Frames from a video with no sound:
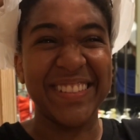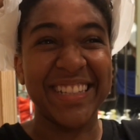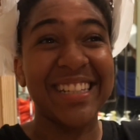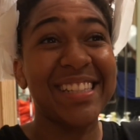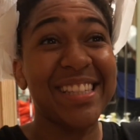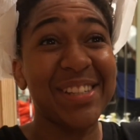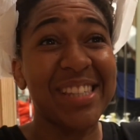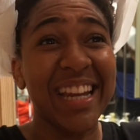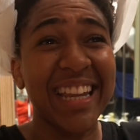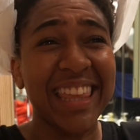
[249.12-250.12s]
Did you
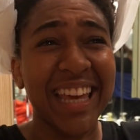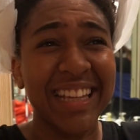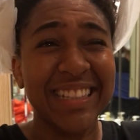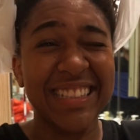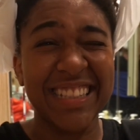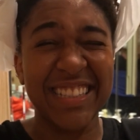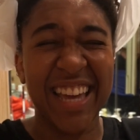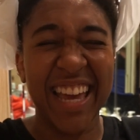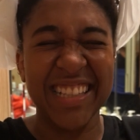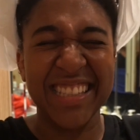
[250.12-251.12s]
see anything? Did it change?